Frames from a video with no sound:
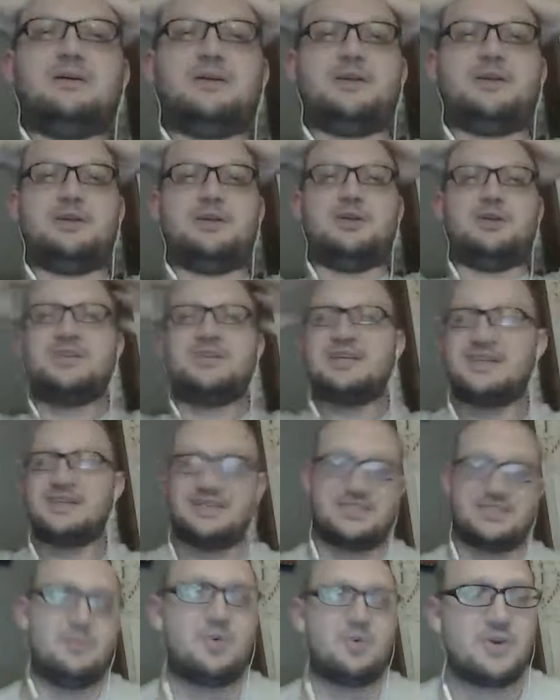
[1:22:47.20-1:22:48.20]
You're seeing a
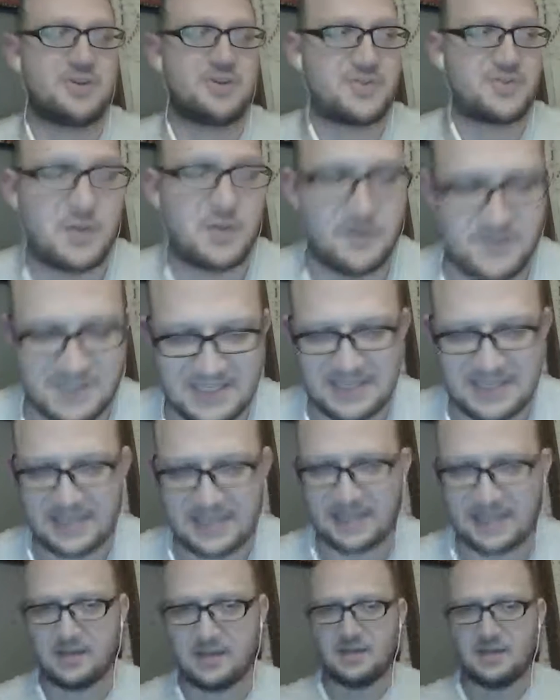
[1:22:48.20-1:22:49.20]
similar sort of
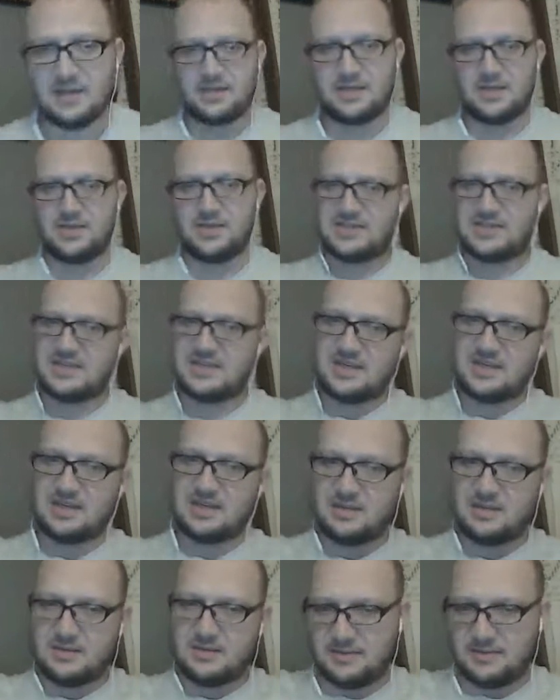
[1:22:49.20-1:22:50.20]
scene. You see
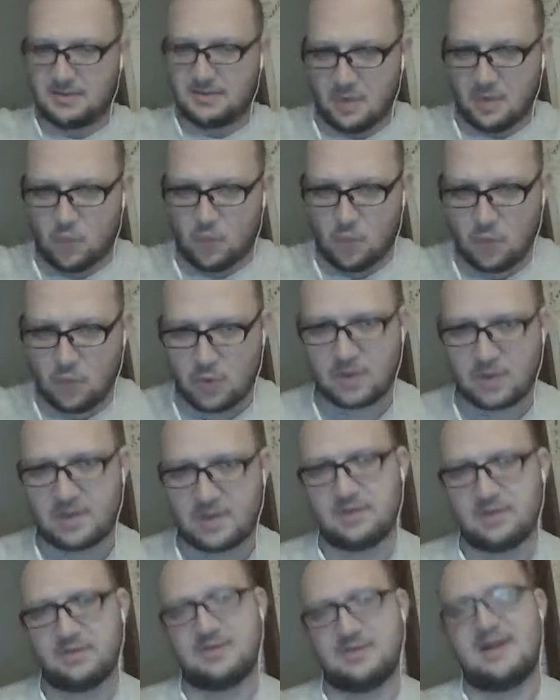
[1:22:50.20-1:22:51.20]
a warg
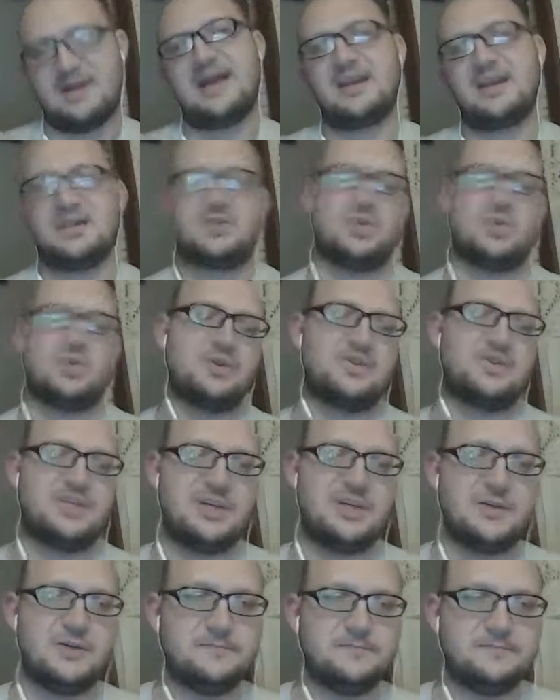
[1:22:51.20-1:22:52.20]
heading towards
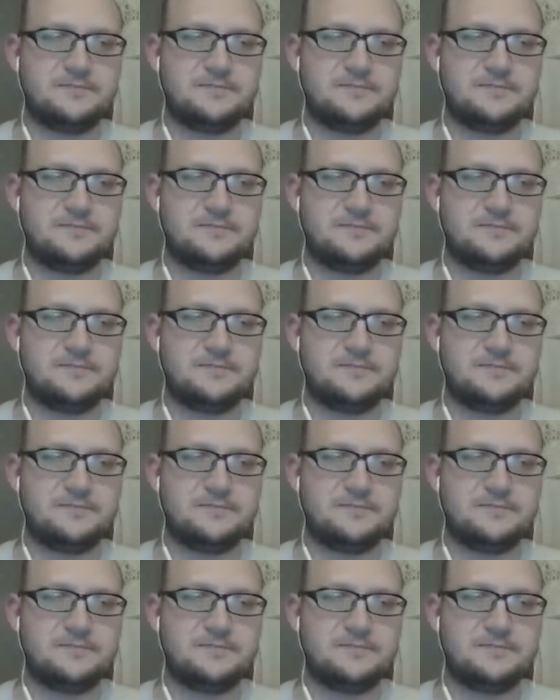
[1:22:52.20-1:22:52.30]
you.